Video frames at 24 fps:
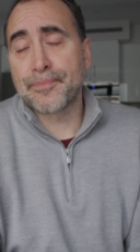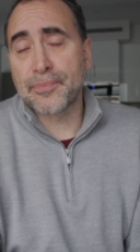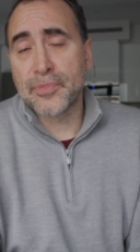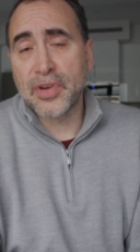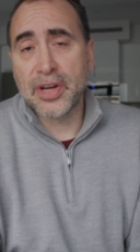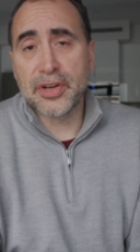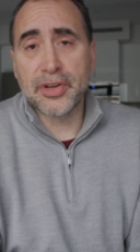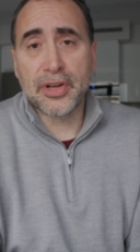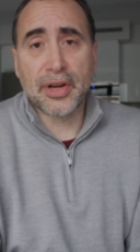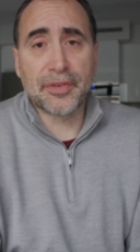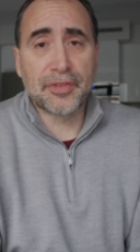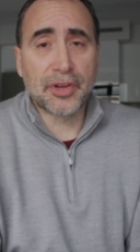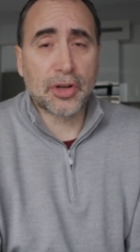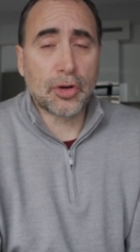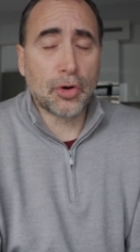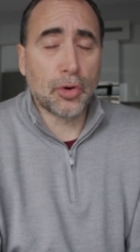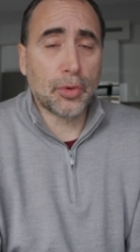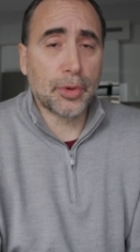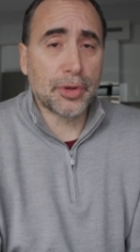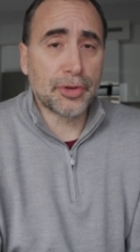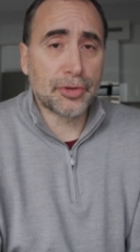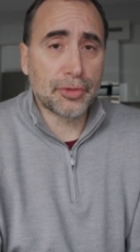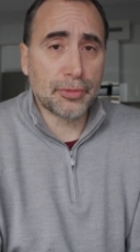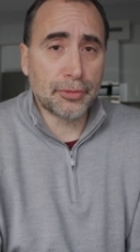then you have to
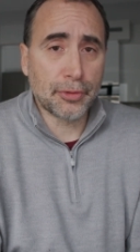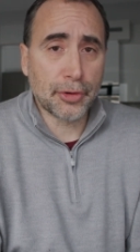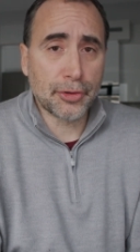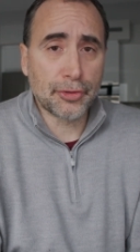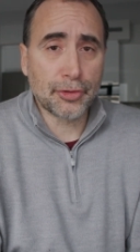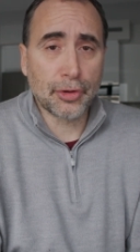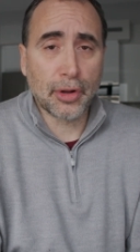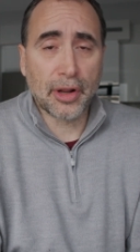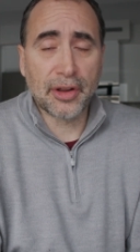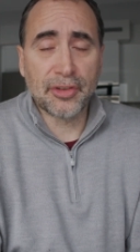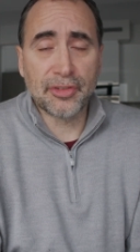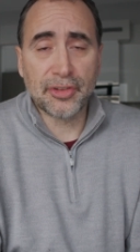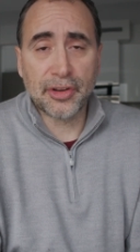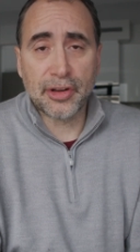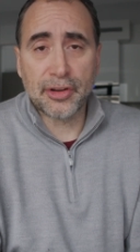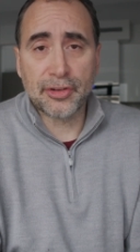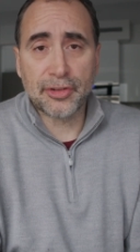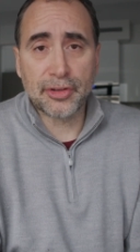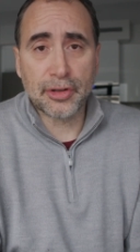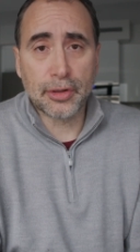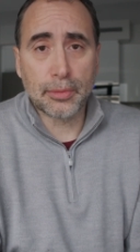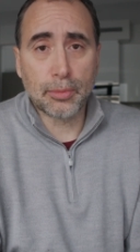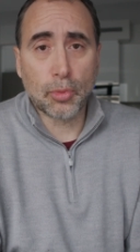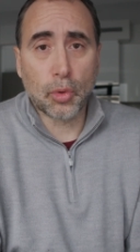go into
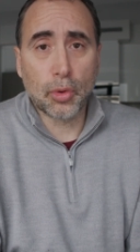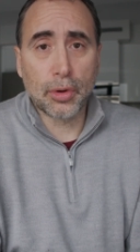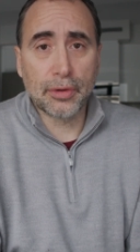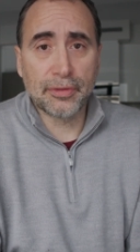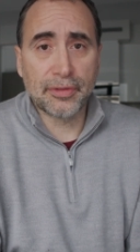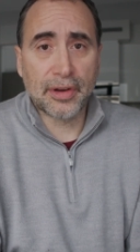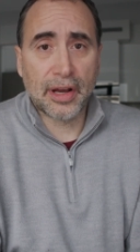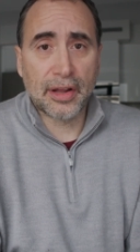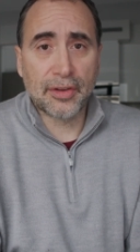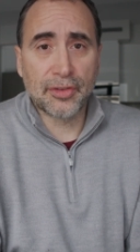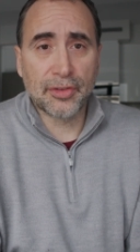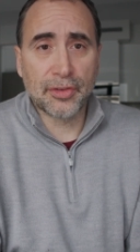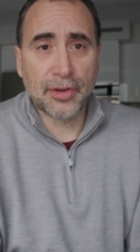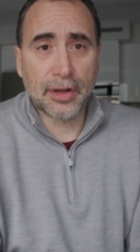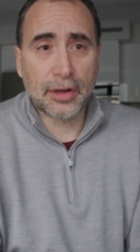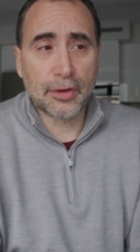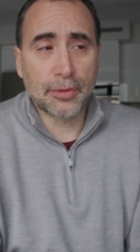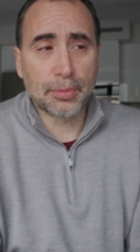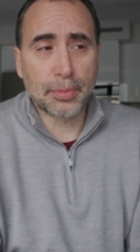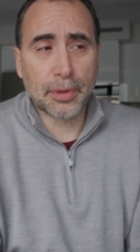virtualization, more advanced things.